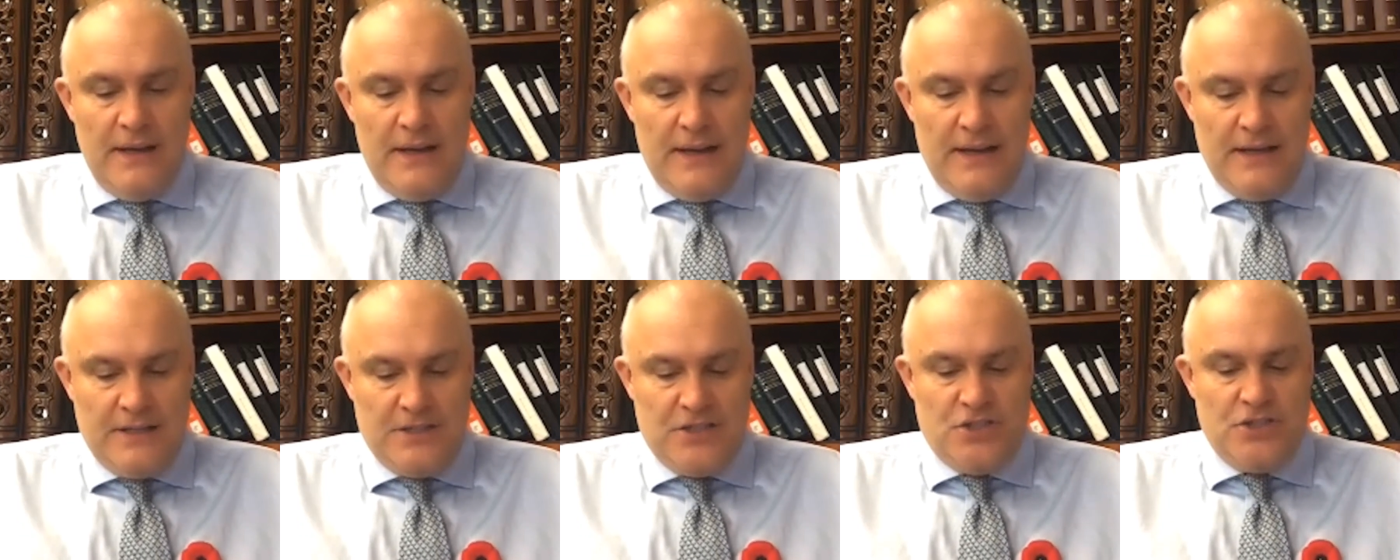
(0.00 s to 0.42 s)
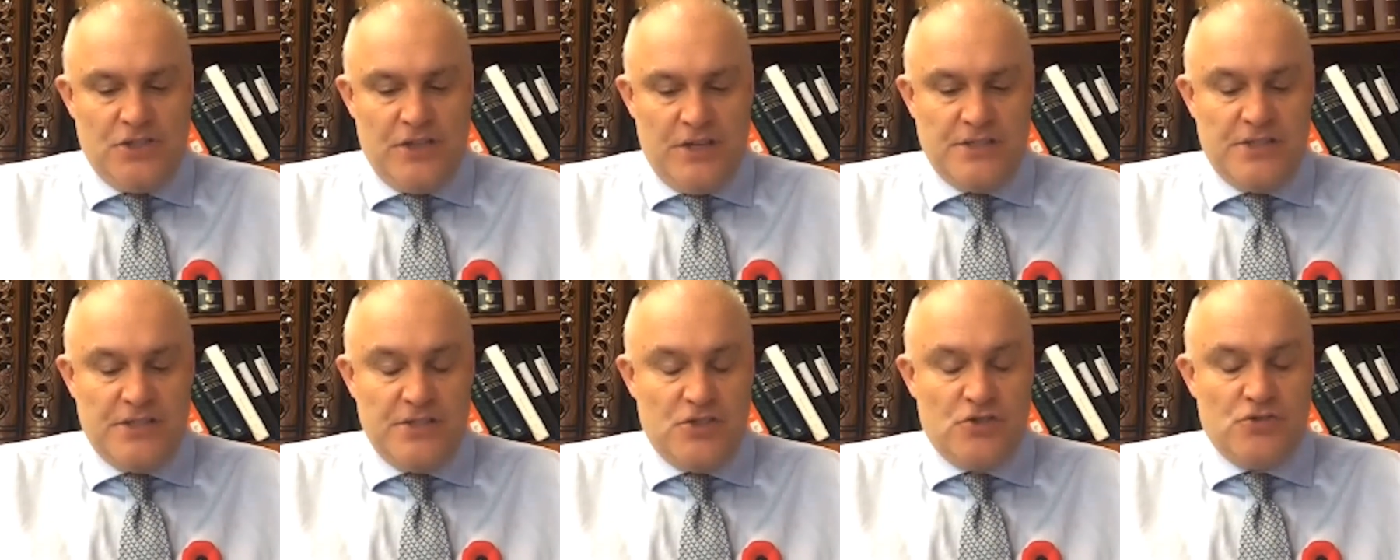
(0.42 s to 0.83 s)
It's
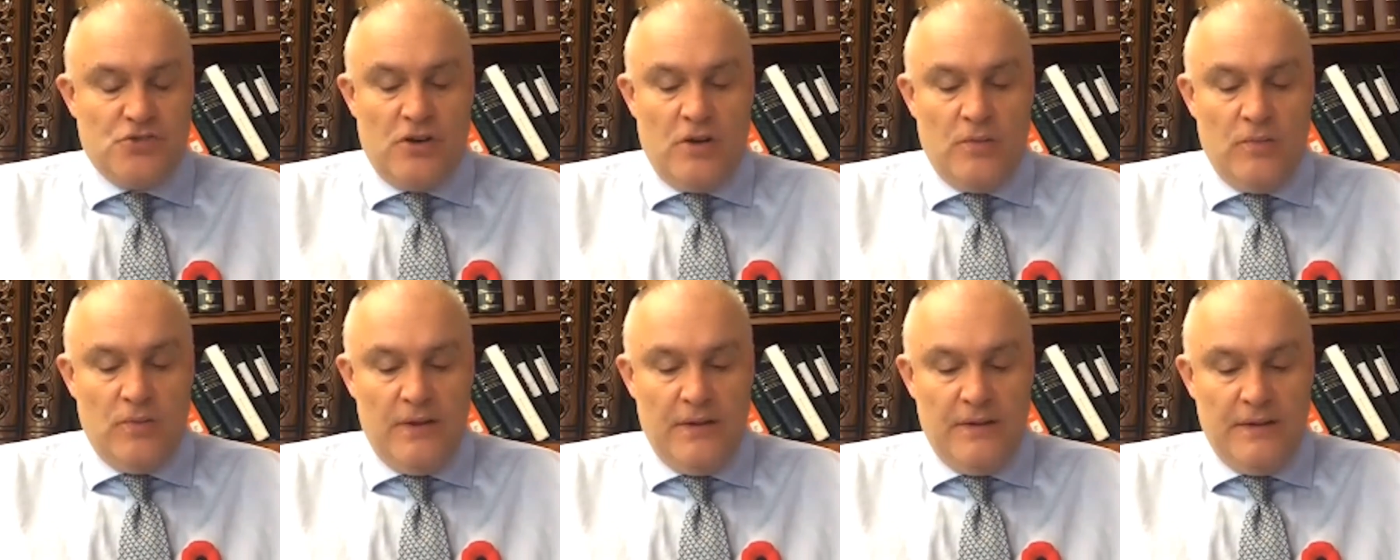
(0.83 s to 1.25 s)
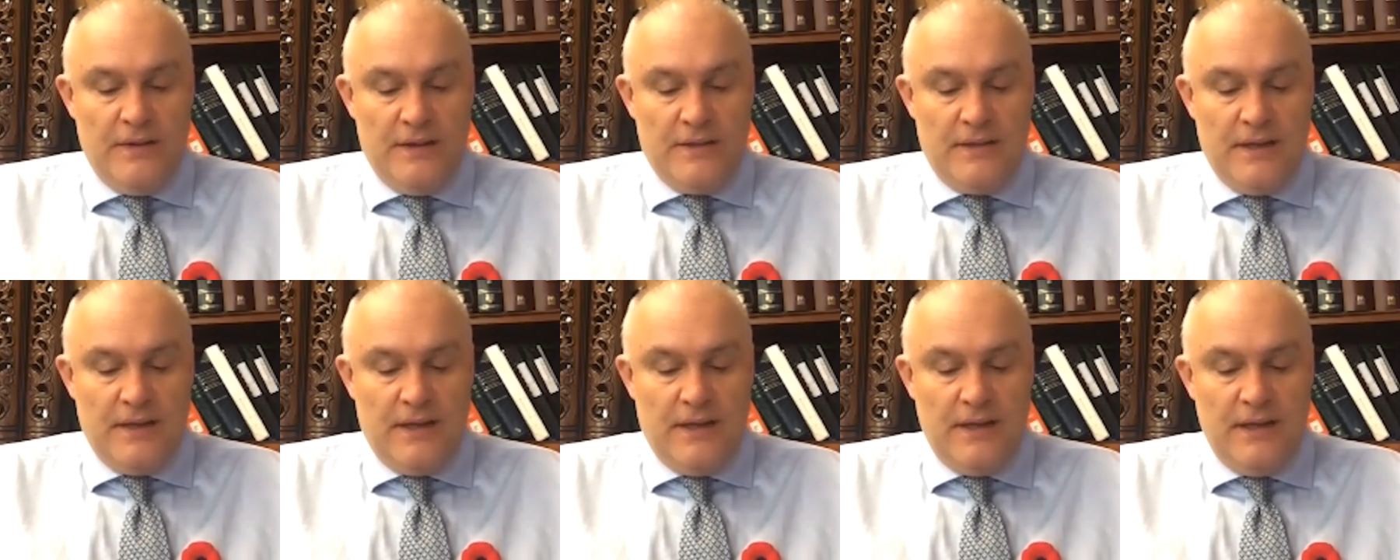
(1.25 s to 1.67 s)
just as troubling
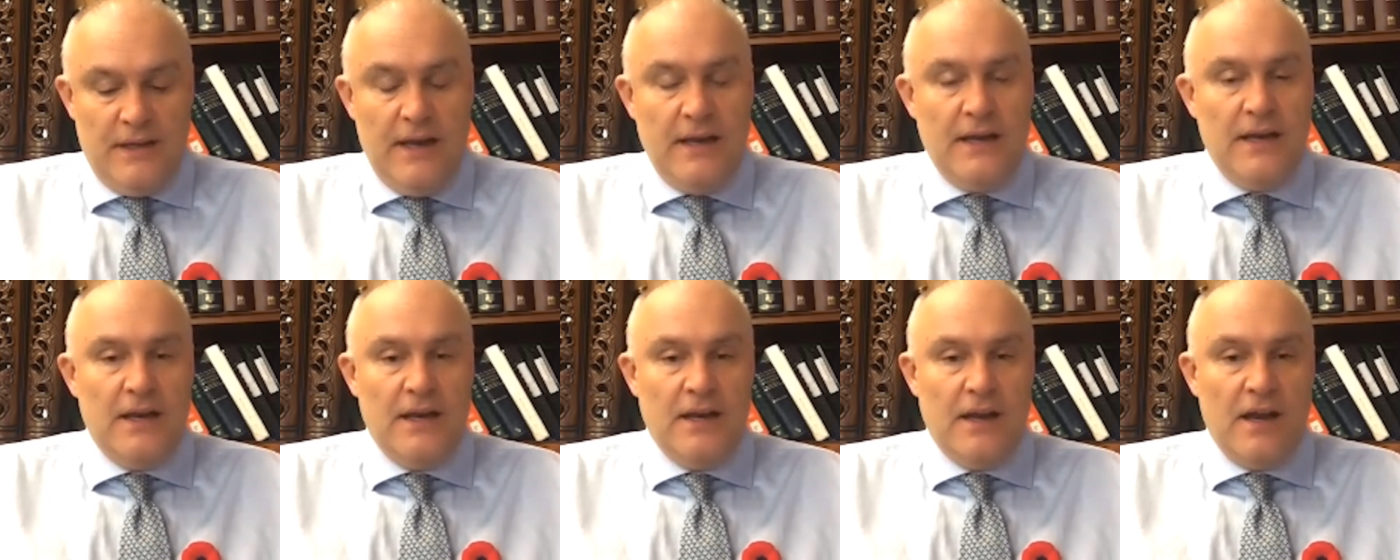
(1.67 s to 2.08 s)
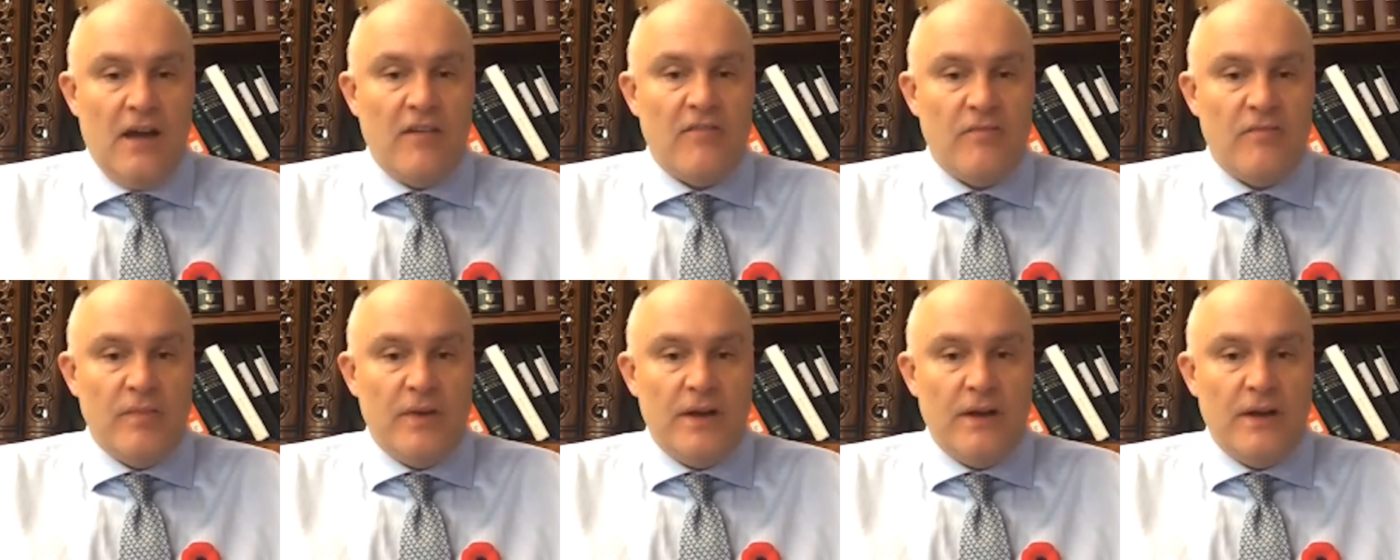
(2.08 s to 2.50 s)
that the Canadian
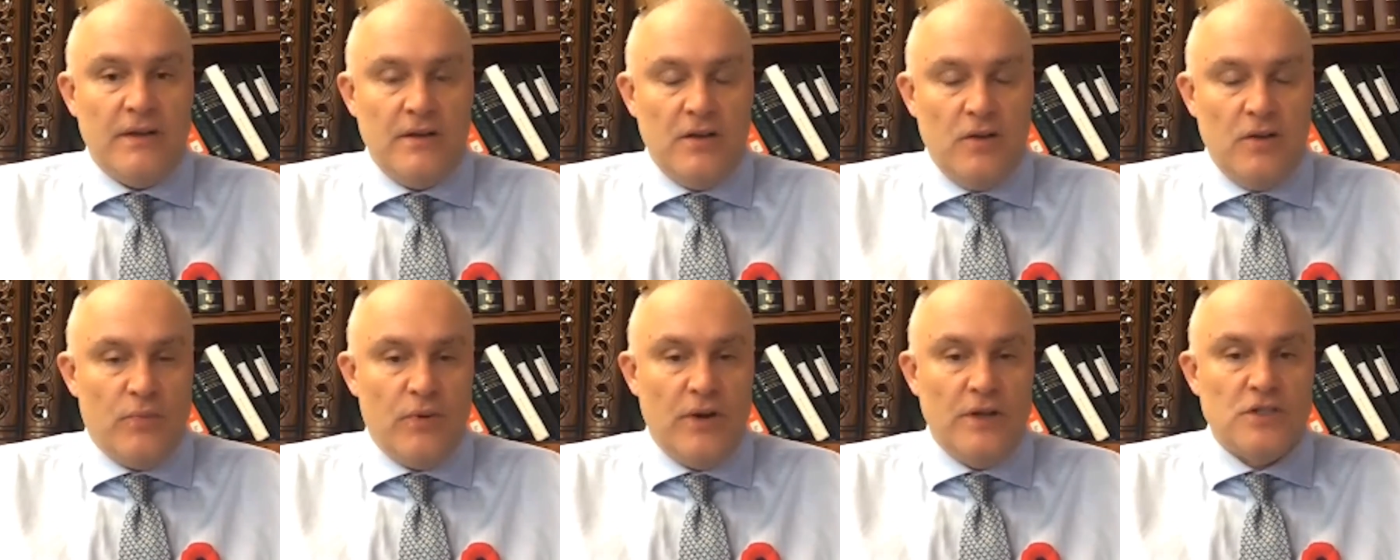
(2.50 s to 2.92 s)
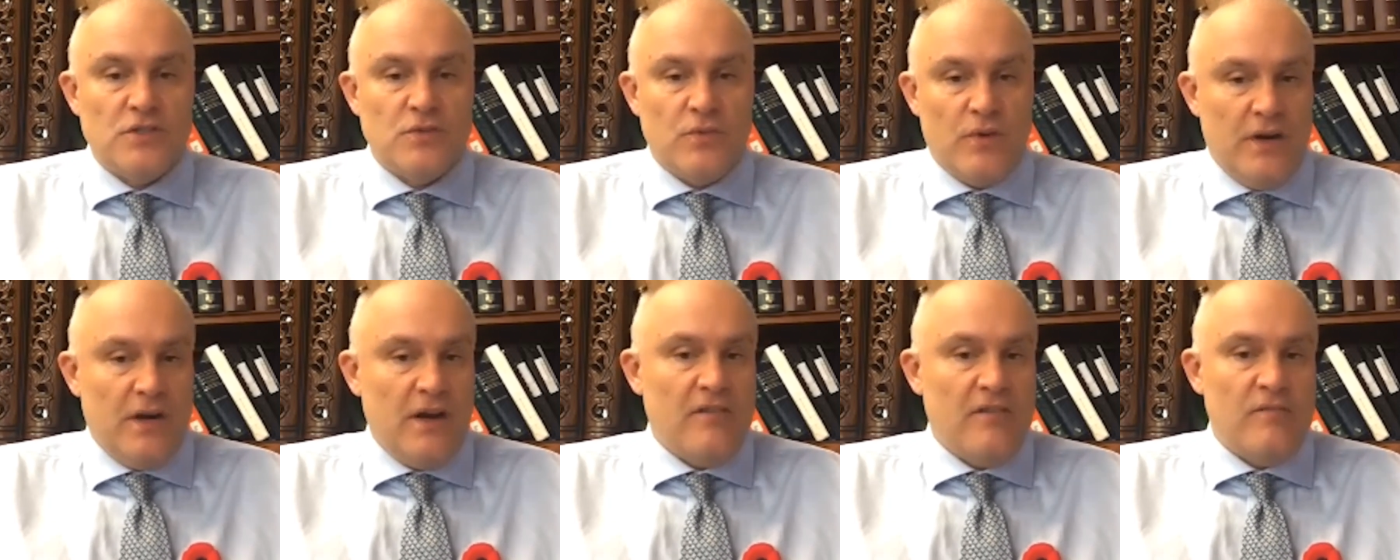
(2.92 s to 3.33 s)
government and New
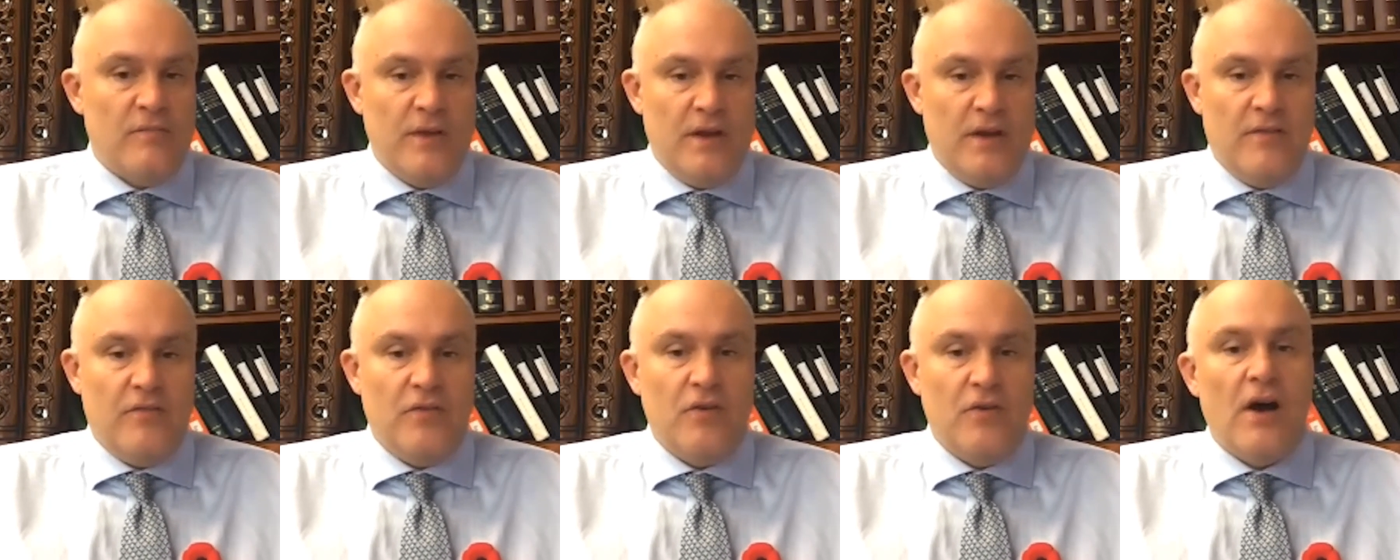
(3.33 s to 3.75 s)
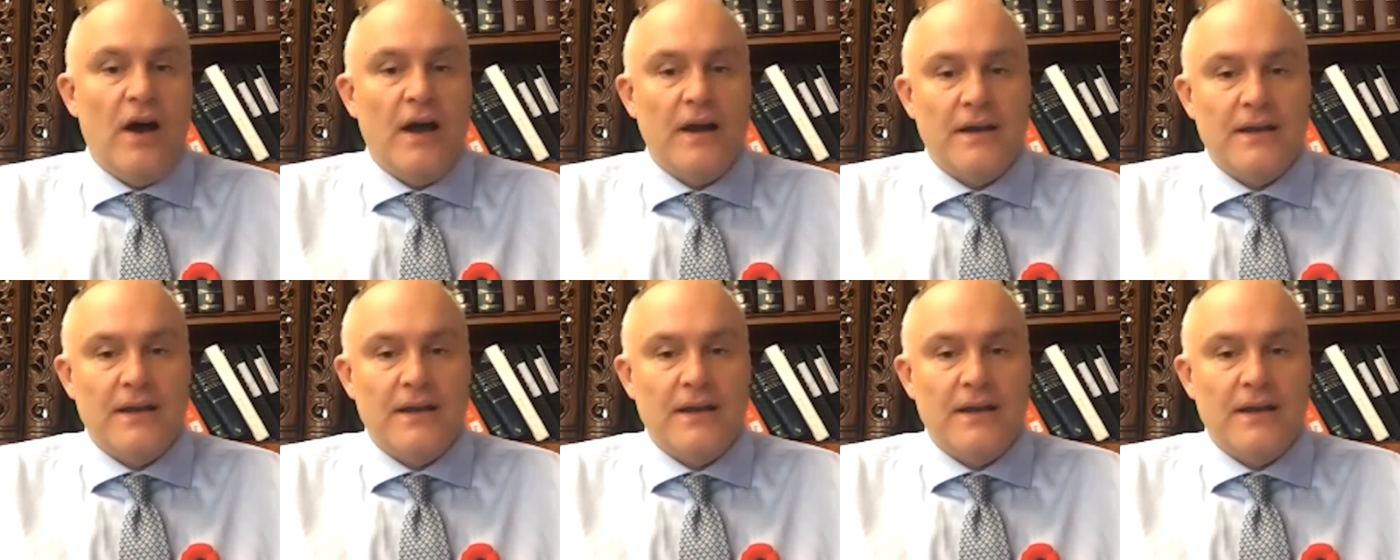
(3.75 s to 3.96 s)
Brunswick government have not